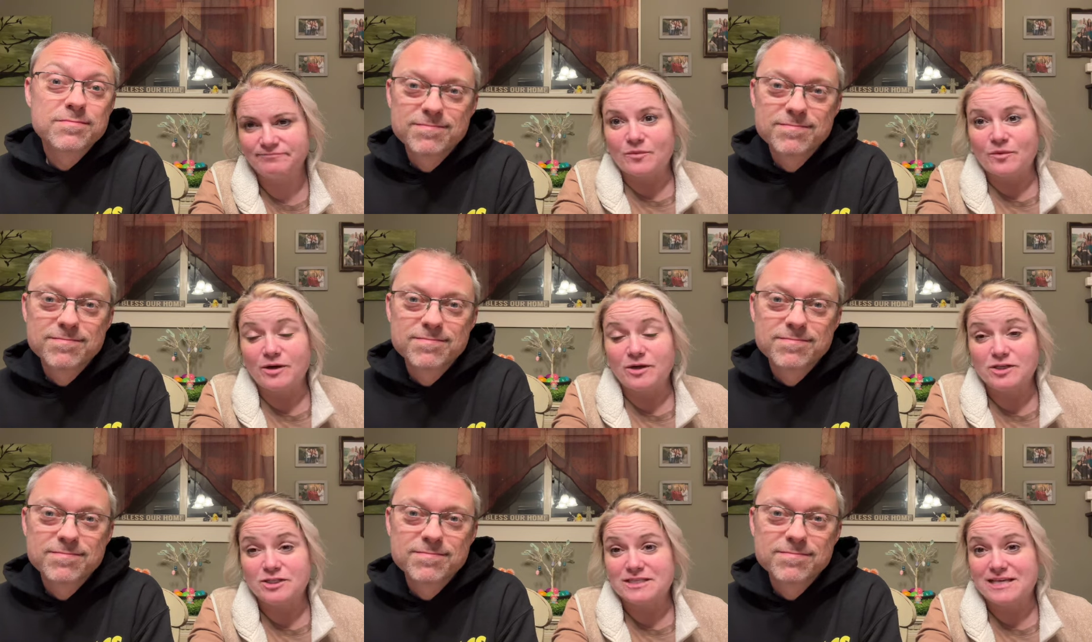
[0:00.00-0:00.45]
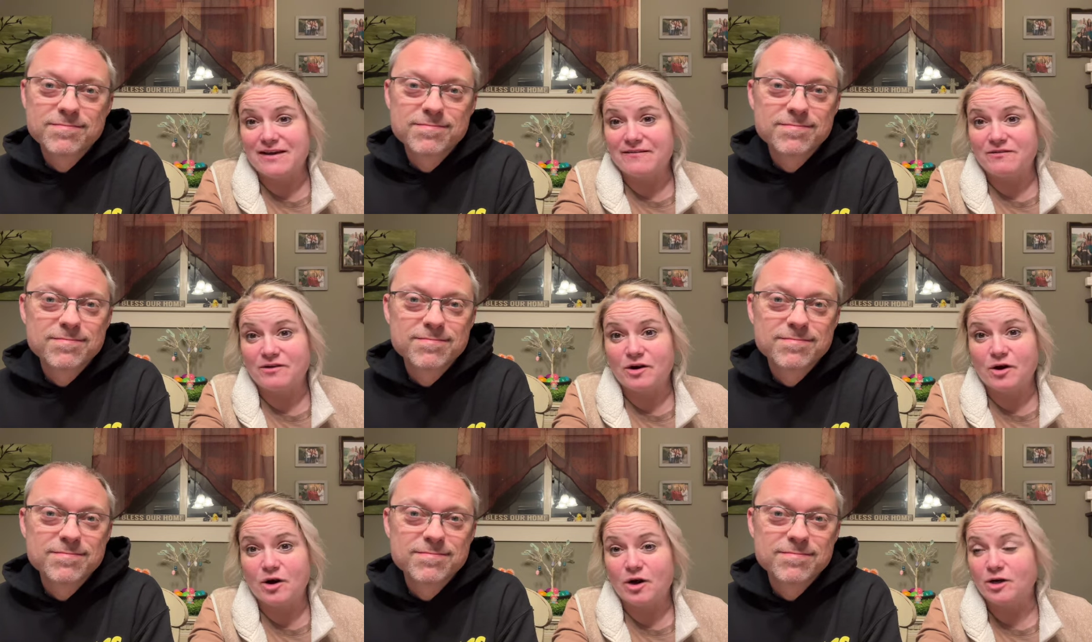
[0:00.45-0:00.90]
Speaker 1: we're just having
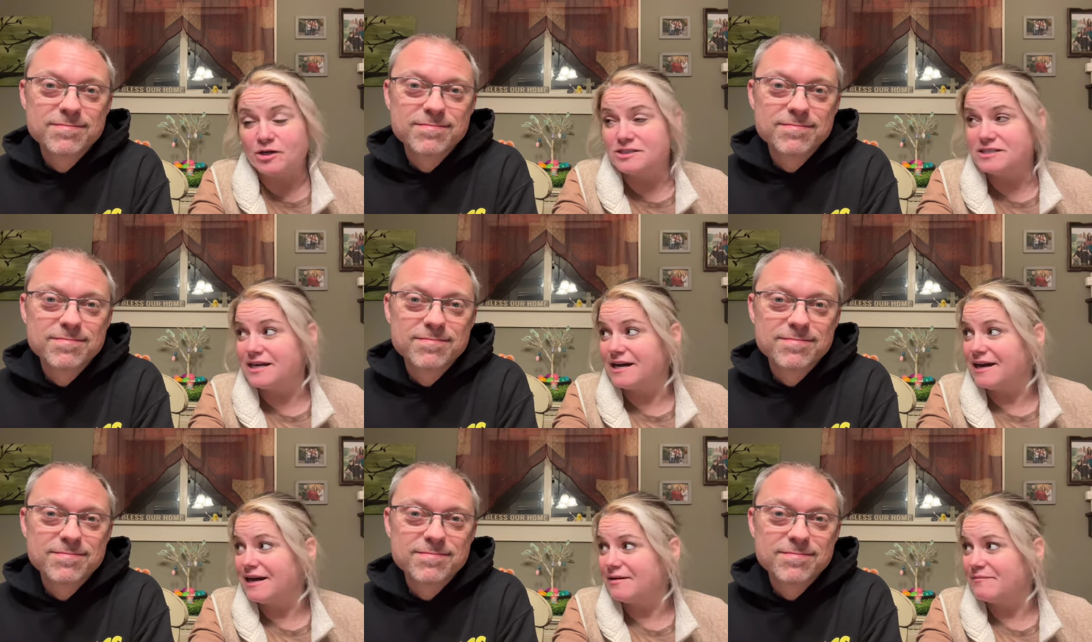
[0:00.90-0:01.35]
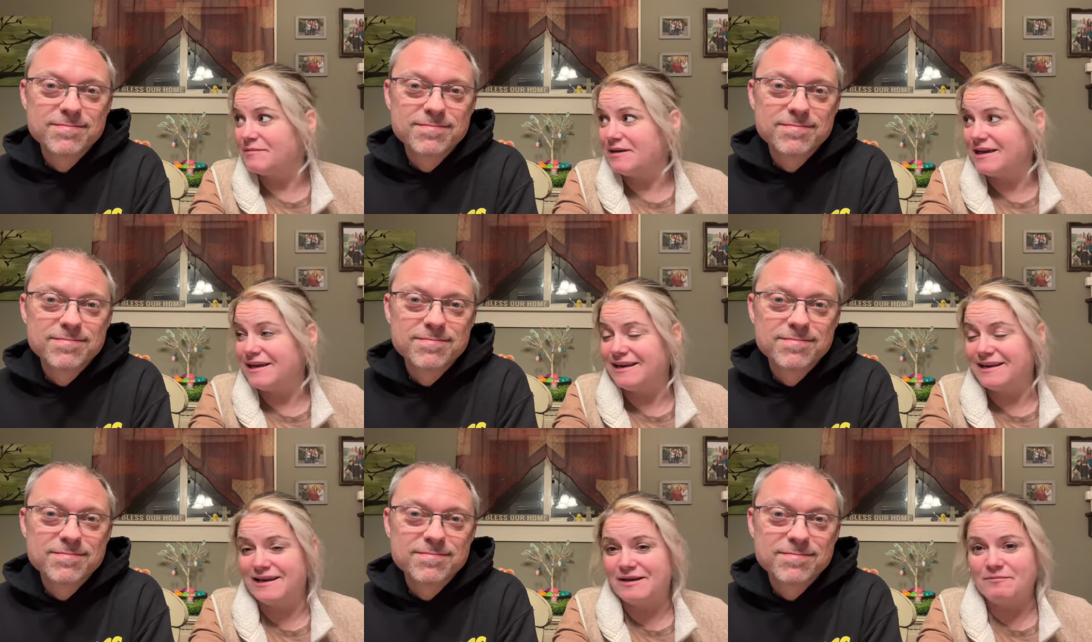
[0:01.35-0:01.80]
a hard time
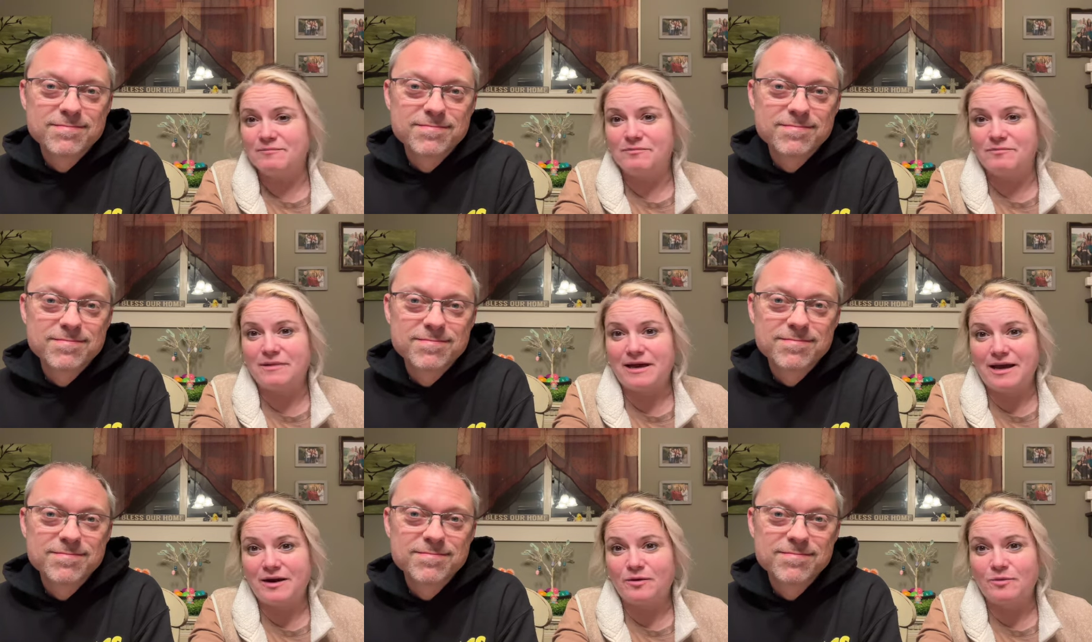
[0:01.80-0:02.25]
eating at a